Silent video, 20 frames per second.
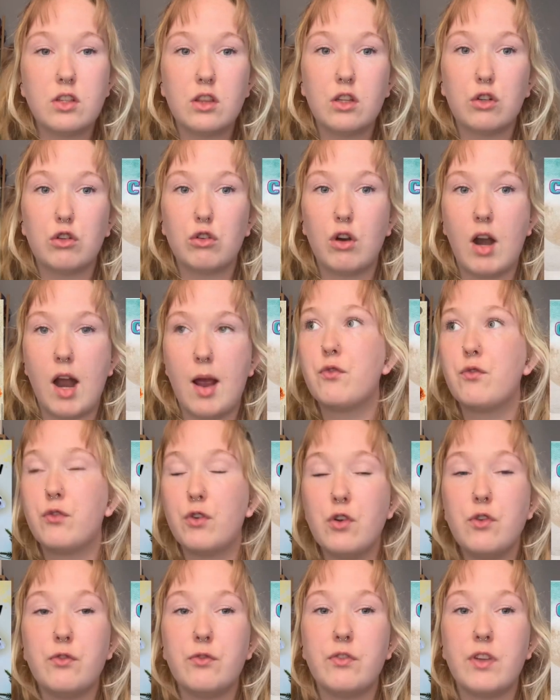the crab,
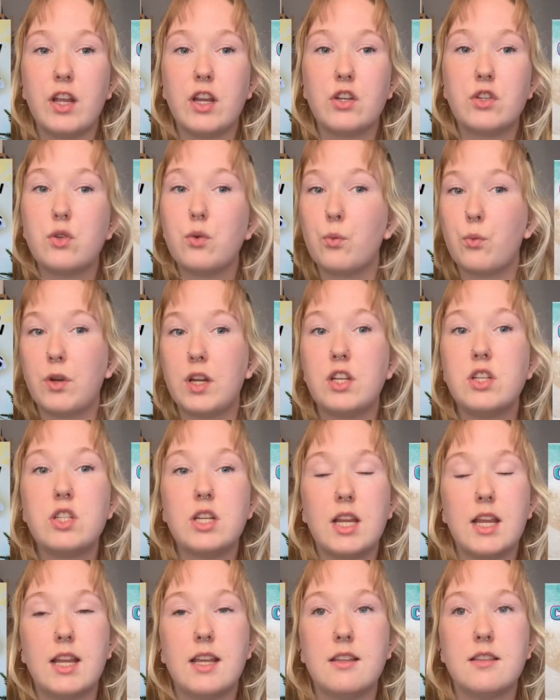fruit fish, which
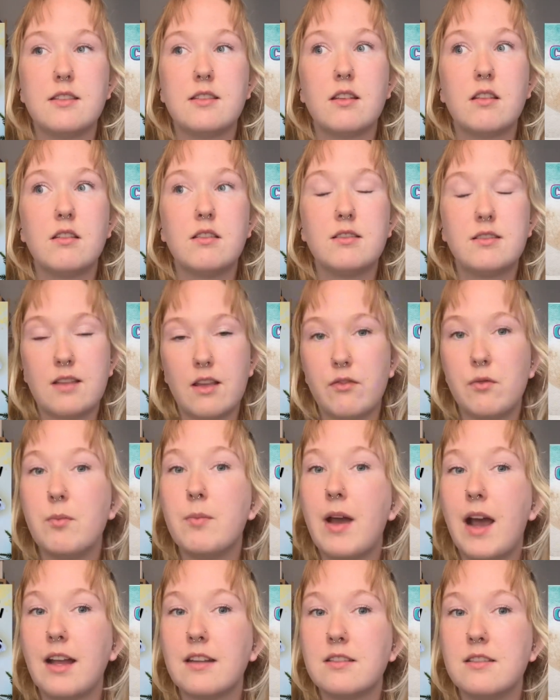is 7
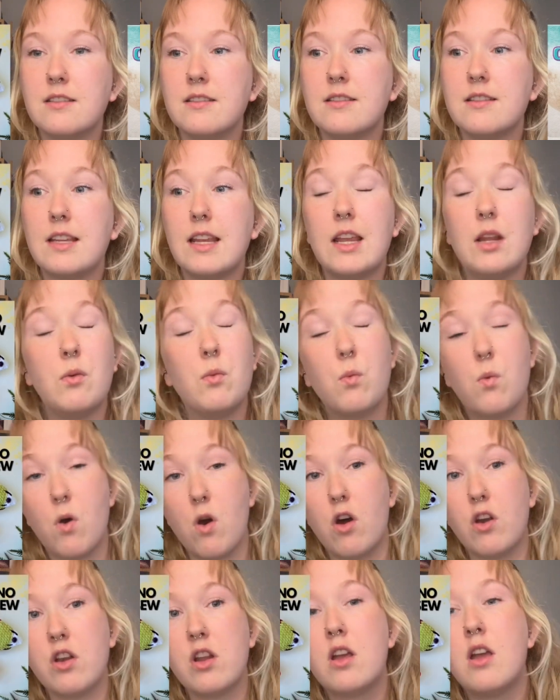patterns in
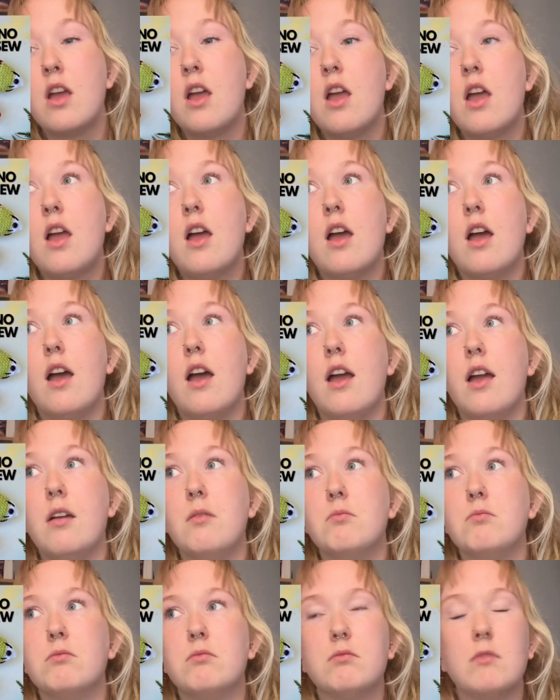one.
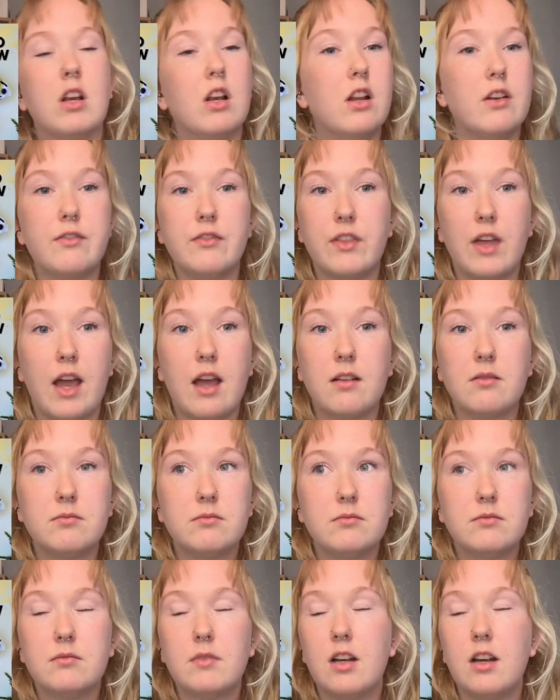Love
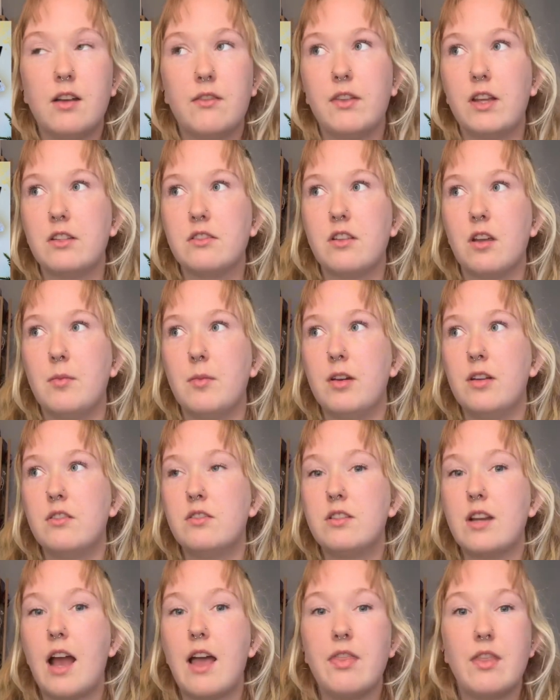that so much.
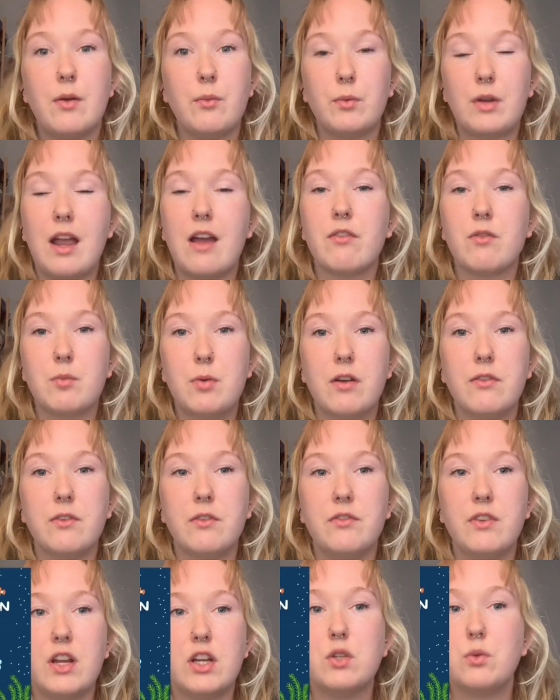And then we have a
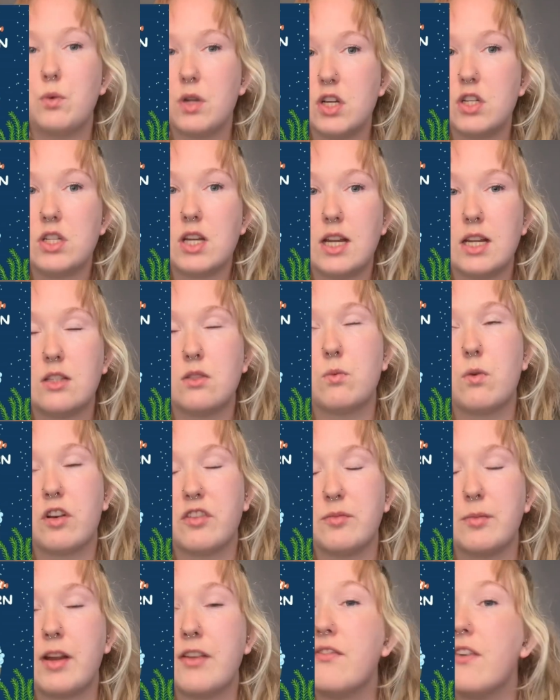pufferfish, which is one of
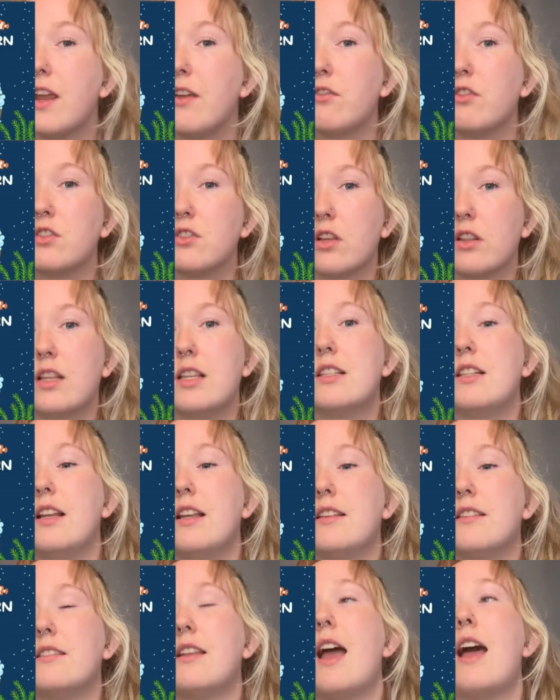my favourites on this
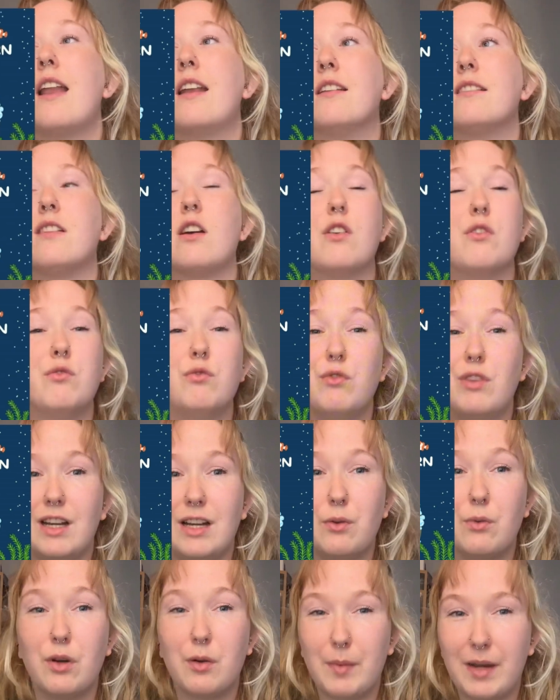list, and I really
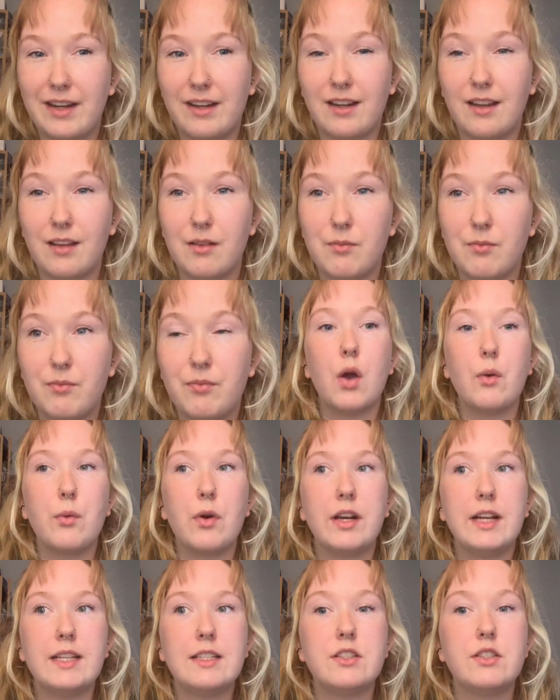want to make it. I
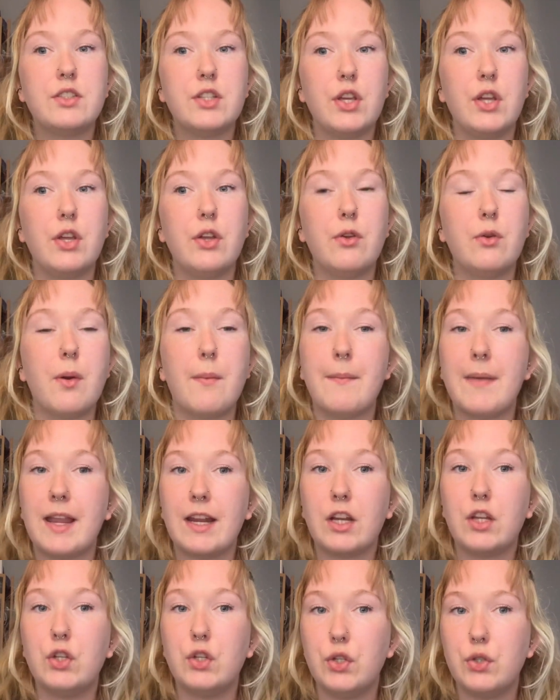wanted to
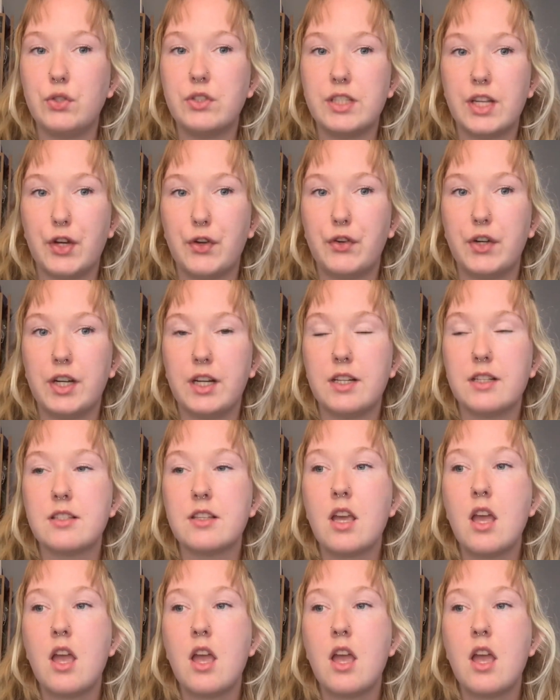make a new series